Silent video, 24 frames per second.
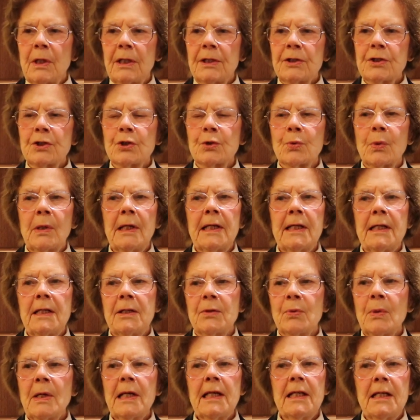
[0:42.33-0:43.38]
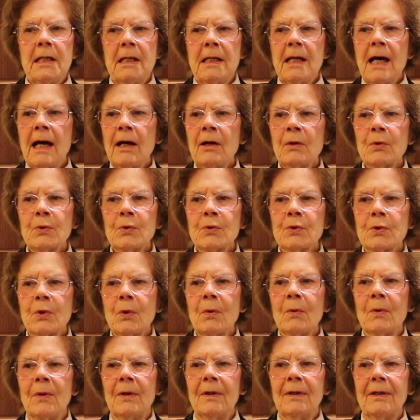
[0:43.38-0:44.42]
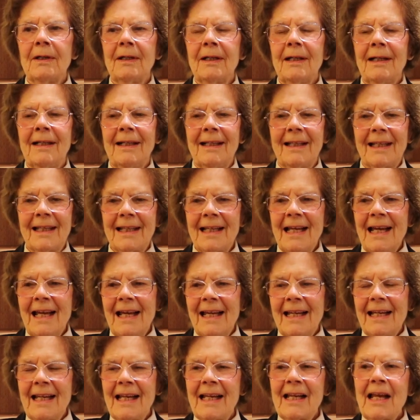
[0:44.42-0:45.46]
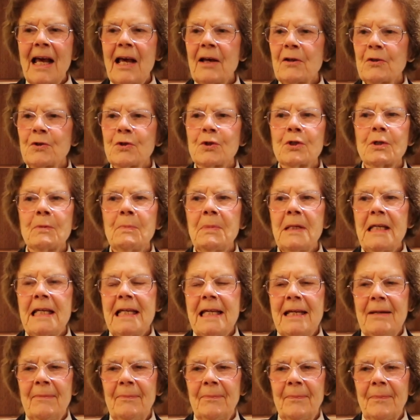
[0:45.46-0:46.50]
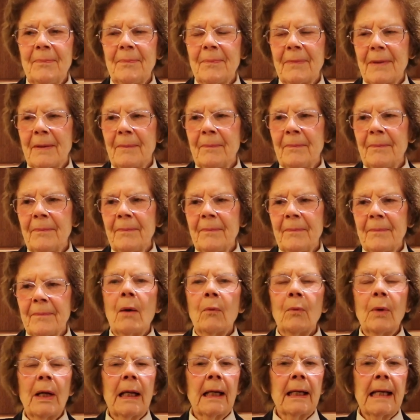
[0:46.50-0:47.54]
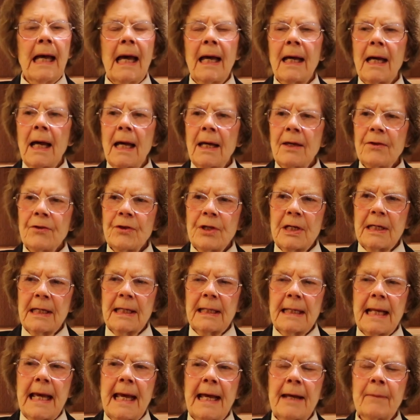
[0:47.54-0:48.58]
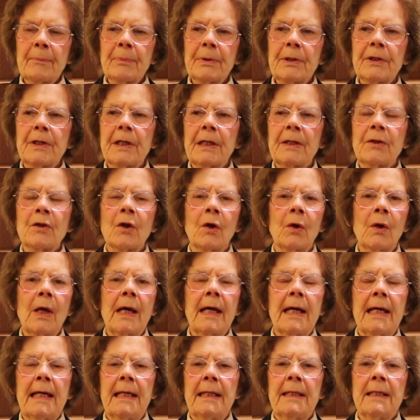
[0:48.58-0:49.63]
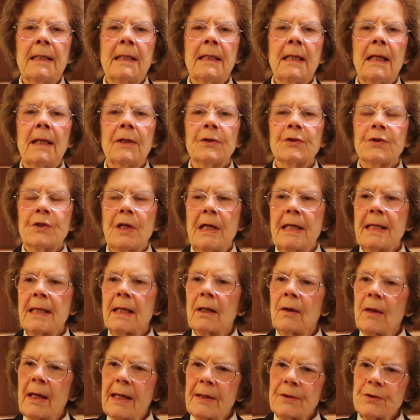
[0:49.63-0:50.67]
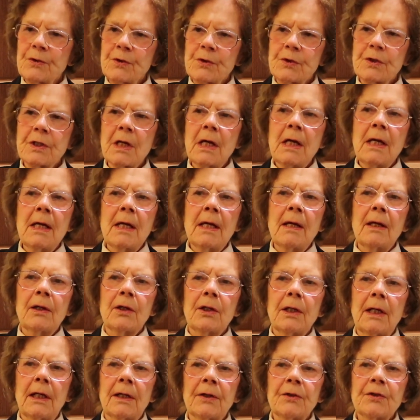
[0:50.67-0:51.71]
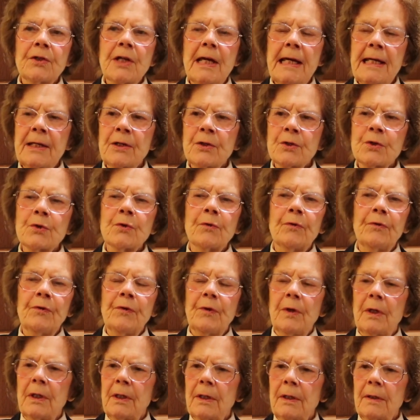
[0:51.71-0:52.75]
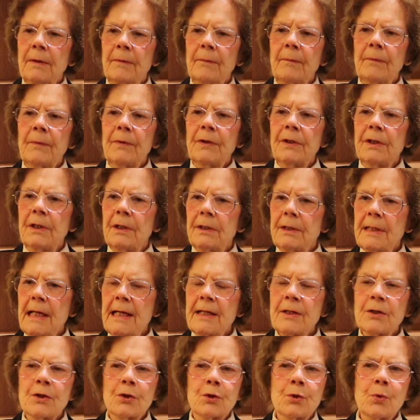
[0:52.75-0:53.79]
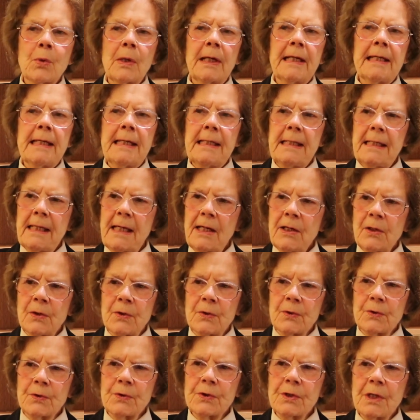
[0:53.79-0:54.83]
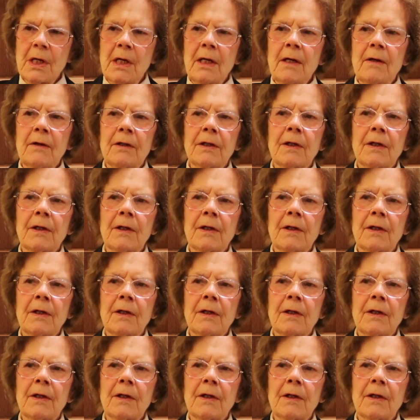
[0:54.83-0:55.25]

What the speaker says: it's 2020 now, so it has to be. Well, I think it happened in the last 10 to 20 years,